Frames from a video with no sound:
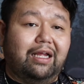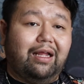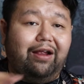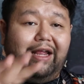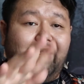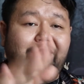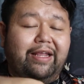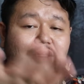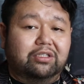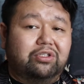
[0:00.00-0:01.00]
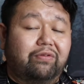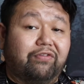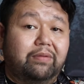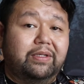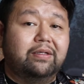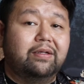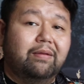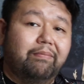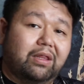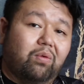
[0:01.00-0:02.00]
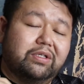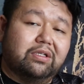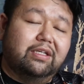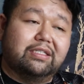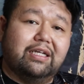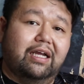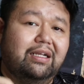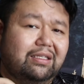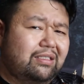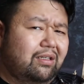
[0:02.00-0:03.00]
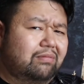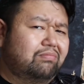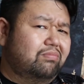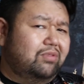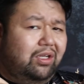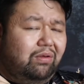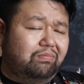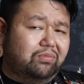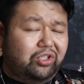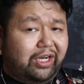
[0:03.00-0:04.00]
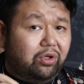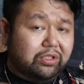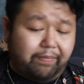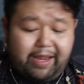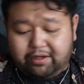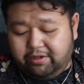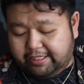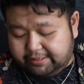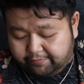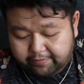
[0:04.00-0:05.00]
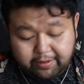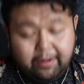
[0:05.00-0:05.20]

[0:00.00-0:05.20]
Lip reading: I re-angled the two in front of me, but the ones on this side, it's still, you know, trying to go to the back and all that stuff.